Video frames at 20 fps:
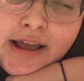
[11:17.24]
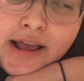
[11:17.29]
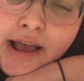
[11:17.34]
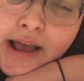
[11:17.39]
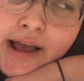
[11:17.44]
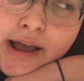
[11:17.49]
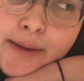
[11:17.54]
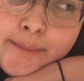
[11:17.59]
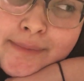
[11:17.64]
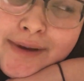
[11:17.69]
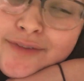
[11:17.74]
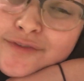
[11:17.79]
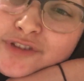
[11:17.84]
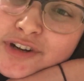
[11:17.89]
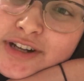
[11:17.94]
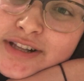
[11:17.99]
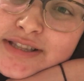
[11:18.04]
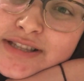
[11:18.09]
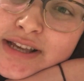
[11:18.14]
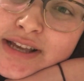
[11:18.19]
Uh,
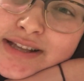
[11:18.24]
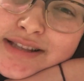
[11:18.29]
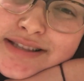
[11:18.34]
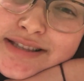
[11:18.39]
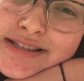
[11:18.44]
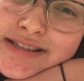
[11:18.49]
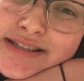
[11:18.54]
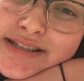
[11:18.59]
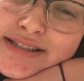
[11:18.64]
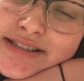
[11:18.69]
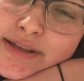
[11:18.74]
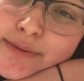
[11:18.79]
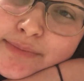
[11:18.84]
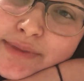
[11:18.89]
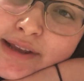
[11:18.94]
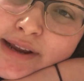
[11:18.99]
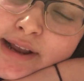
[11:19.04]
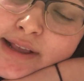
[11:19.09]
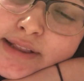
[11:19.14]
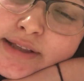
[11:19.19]
Mumford and Sons is
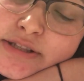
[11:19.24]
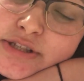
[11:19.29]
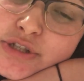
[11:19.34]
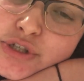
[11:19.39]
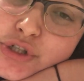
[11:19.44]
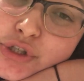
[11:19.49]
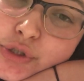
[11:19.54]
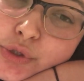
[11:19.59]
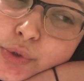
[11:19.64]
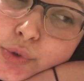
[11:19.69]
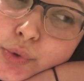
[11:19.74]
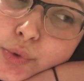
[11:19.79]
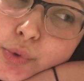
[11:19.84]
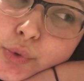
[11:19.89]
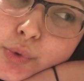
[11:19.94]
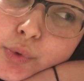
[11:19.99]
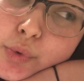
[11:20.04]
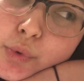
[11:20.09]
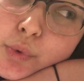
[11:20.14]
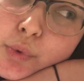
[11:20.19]
something I listen
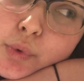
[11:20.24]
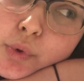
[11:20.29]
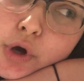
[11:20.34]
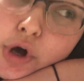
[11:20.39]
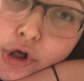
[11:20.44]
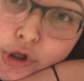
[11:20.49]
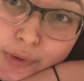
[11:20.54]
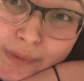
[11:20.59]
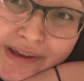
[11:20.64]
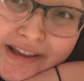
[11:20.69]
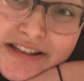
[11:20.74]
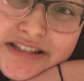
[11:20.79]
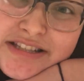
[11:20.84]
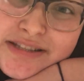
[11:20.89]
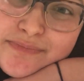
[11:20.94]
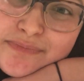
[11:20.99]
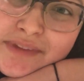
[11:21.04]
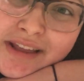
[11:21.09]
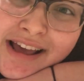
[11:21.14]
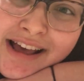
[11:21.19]
to always.